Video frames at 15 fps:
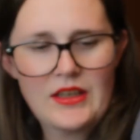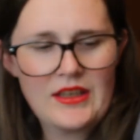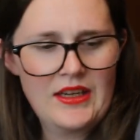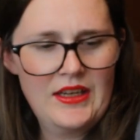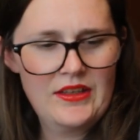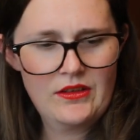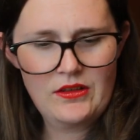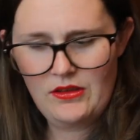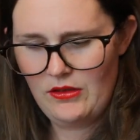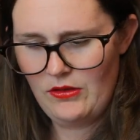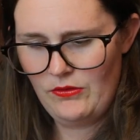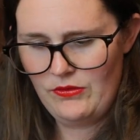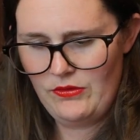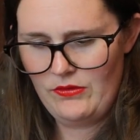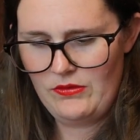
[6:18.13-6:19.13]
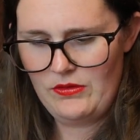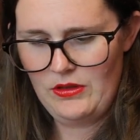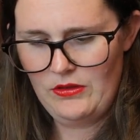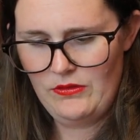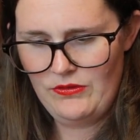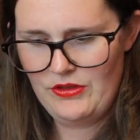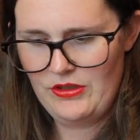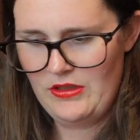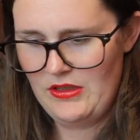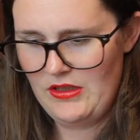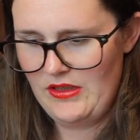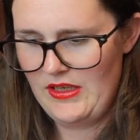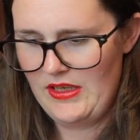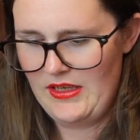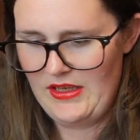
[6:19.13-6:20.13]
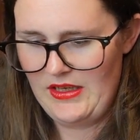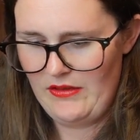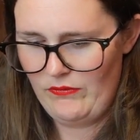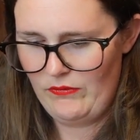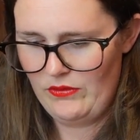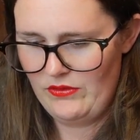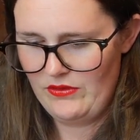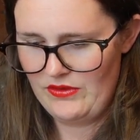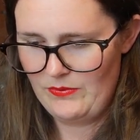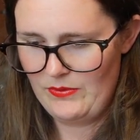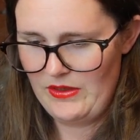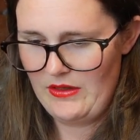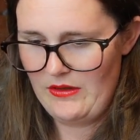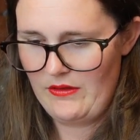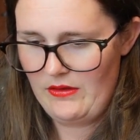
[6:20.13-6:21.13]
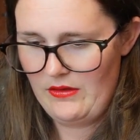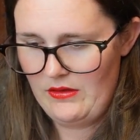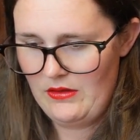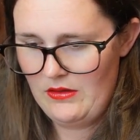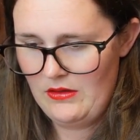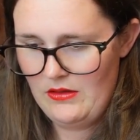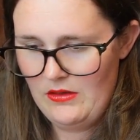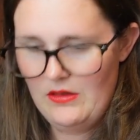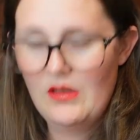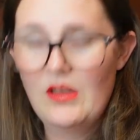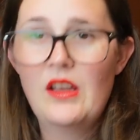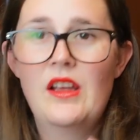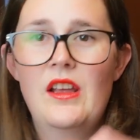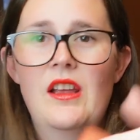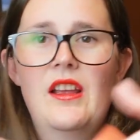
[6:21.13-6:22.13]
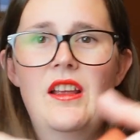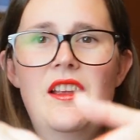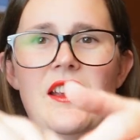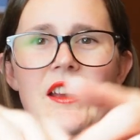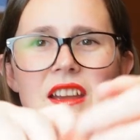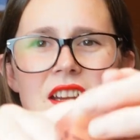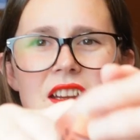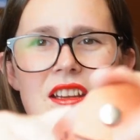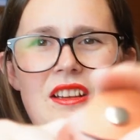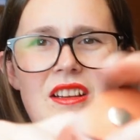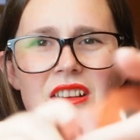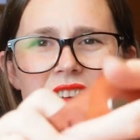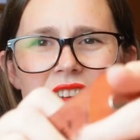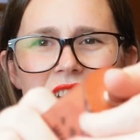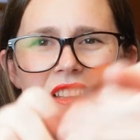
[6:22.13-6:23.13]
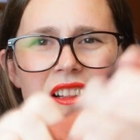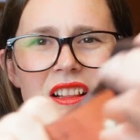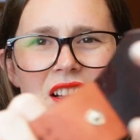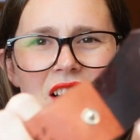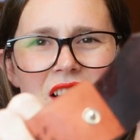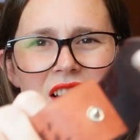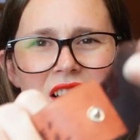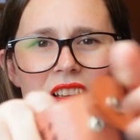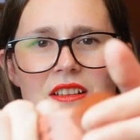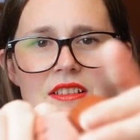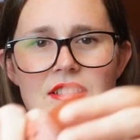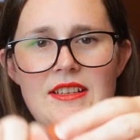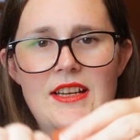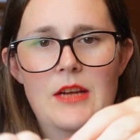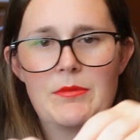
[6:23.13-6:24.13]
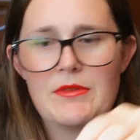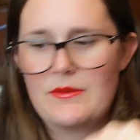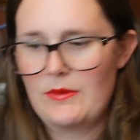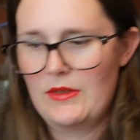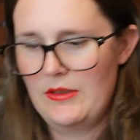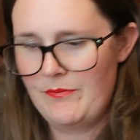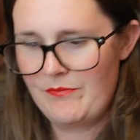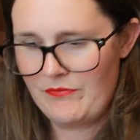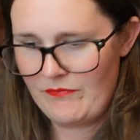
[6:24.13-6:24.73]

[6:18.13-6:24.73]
kind of closure, and then I have ones with a snap as well.